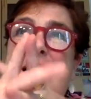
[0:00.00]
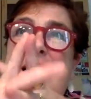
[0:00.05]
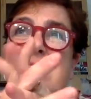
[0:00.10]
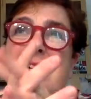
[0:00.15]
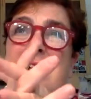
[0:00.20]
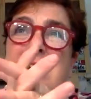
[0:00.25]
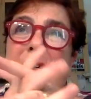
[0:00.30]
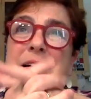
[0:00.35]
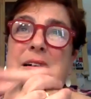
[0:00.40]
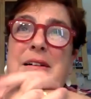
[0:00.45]

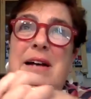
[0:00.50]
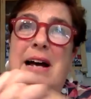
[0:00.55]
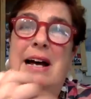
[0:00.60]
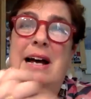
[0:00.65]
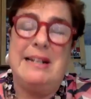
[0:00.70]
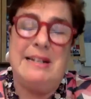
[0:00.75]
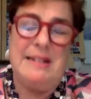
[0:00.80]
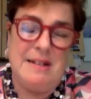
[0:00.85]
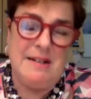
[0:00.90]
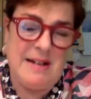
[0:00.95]

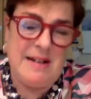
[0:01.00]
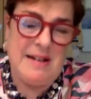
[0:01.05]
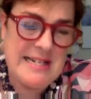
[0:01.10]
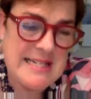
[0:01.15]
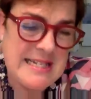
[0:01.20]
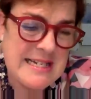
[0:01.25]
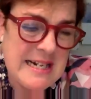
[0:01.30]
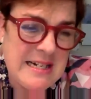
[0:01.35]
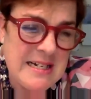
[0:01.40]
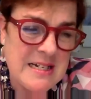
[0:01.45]
I
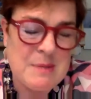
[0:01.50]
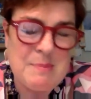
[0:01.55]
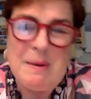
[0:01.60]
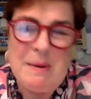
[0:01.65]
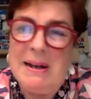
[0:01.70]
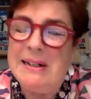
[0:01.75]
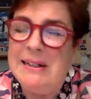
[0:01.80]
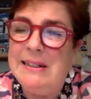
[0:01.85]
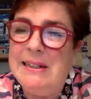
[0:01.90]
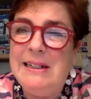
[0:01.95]
studied
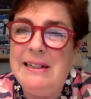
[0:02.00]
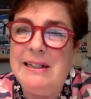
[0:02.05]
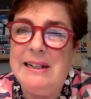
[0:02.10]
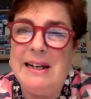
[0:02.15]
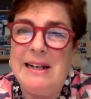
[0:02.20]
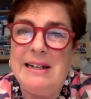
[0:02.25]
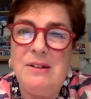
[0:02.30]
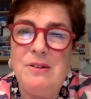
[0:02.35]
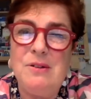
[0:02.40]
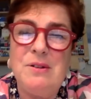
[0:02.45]
Spike
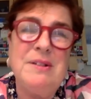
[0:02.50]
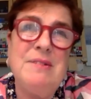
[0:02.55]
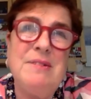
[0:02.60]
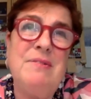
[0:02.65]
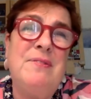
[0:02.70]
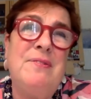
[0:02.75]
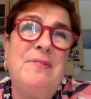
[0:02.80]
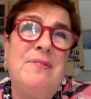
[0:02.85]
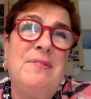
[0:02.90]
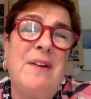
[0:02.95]
Lee, and you can
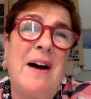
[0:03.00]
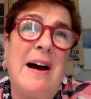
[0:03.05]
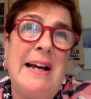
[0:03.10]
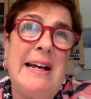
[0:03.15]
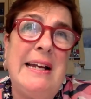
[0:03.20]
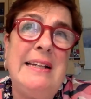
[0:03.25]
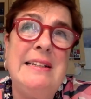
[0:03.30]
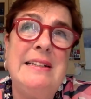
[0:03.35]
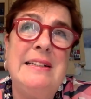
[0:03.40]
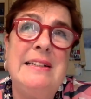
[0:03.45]

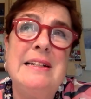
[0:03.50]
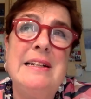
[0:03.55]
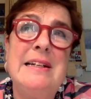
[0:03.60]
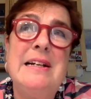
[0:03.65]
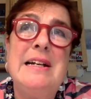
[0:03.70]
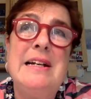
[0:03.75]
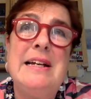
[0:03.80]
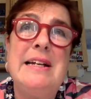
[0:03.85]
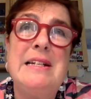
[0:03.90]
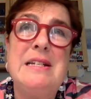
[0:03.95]
find
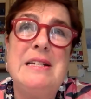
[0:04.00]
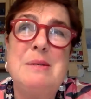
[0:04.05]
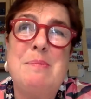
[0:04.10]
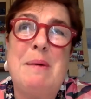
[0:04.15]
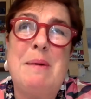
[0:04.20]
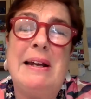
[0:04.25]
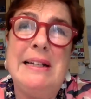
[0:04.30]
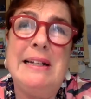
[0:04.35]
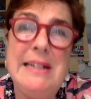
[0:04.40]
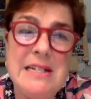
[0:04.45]
in
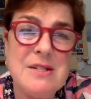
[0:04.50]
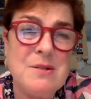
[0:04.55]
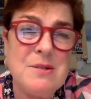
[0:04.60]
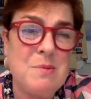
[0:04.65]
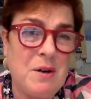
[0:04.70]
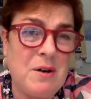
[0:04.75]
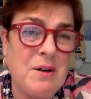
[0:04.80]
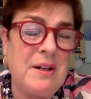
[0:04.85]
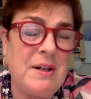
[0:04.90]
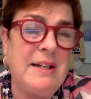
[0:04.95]
Spike Lee's
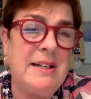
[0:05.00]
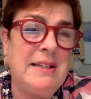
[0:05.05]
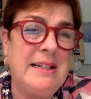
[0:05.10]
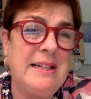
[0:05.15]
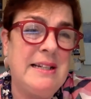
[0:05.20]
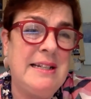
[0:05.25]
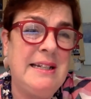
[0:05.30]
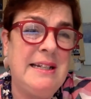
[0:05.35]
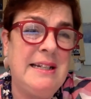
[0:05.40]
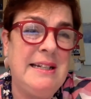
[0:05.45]
work
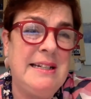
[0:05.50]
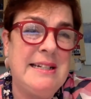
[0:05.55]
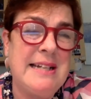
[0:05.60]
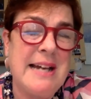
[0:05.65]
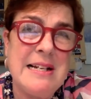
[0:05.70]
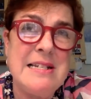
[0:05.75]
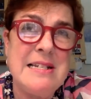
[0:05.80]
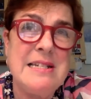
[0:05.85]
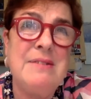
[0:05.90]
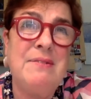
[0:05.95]
that he
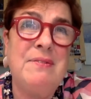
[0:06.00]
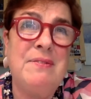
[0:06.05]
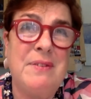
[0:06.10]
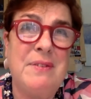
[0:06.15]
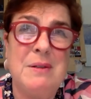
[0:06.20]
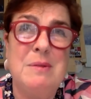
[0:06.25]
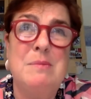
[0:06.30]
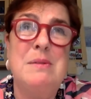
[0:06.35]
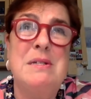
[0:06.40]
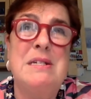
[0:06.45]
does
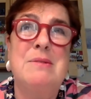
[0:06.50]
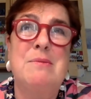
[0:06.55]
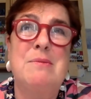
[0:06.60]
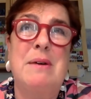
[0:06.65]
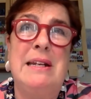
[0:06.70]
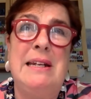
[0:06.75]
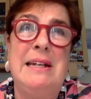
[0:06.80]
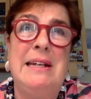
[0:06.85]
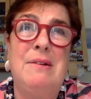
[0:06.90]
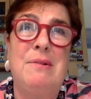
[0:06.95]
films
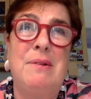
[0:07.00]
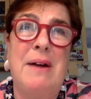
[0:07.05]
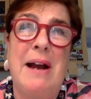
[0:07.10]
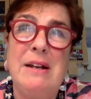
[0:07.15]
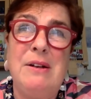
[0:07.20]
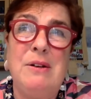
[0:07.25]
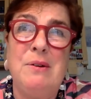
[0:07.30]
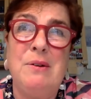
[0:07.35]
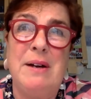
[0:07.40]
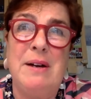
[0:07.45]
when he
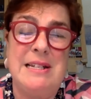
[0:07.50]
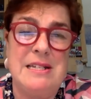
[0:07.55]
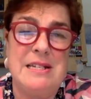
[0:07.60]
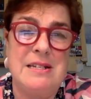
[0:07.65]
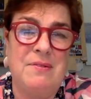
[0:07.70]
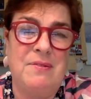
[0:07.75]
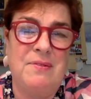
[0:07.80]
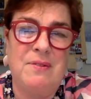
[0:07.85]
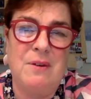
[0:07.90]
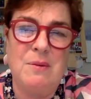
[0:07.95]

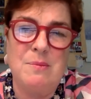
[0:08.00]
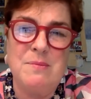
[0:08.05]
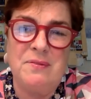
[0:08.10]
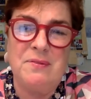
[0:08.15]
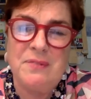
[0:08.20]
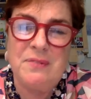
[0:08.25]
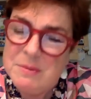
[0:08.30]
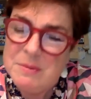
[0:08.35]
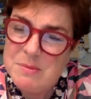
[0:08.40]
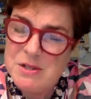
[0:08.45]
graduates from
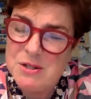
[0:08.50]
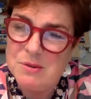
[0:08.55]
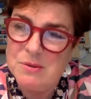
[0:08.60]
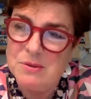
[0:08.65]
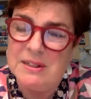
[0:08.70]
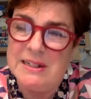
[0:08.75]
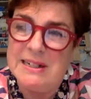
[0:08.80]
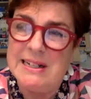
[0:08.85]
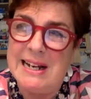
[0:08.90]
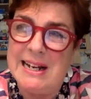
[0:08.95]
film
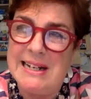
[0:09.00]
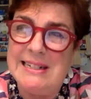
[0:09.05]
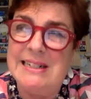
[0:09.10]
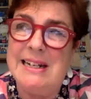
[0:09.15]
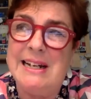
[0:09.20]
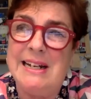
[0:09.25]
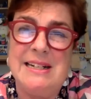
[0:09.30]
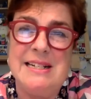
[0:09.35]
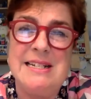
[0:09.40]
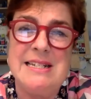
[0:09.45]
school in
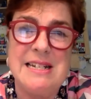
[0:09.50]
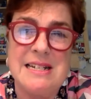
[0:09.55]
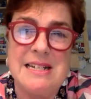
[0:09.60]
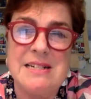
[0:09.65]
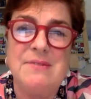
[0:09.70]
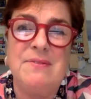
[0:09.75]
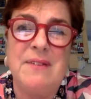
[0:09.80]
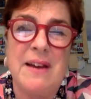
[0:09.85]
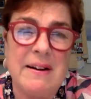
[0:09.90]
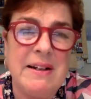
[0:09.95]

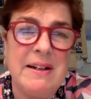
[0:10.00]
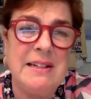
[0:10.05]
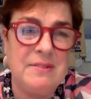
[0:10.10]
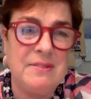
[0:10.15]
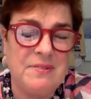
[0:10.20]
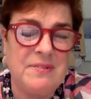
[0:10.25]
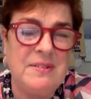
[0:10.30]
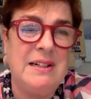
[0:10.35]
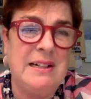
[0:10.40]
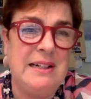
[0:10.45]
1986 very
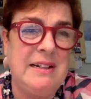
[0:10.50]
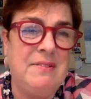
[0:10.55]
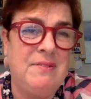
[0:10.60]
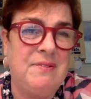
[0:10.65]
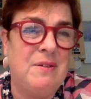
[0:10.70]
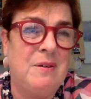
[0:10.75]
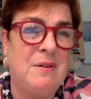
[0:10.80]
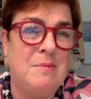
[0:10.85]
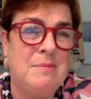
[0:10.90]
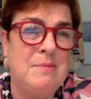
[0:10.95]
differently
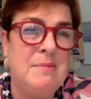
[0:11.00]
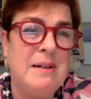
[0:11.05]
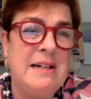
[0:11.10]
from